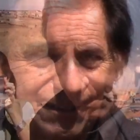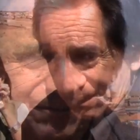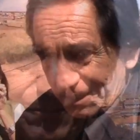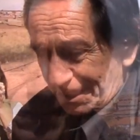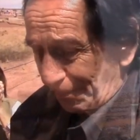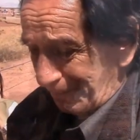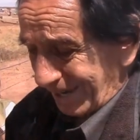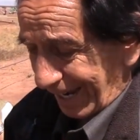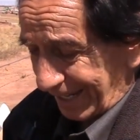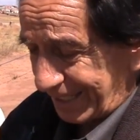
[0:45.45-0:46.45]
God. This is a
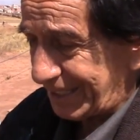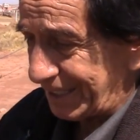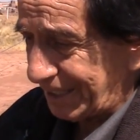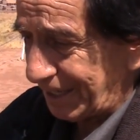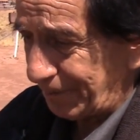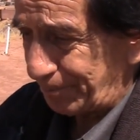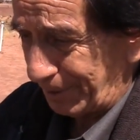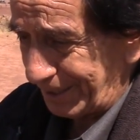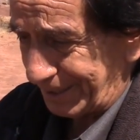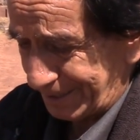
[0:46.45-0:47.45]
megalithic
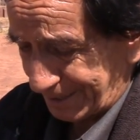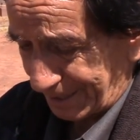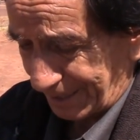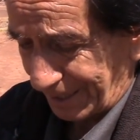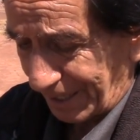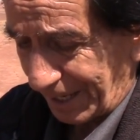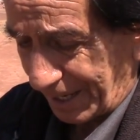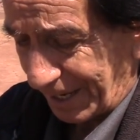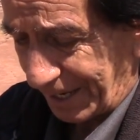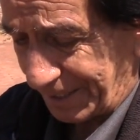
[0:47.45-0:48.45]
piece
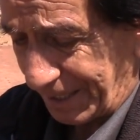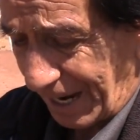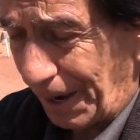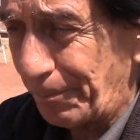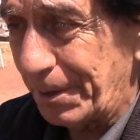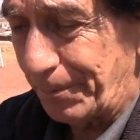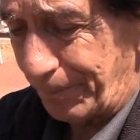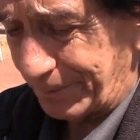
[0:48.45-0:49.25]
in the upper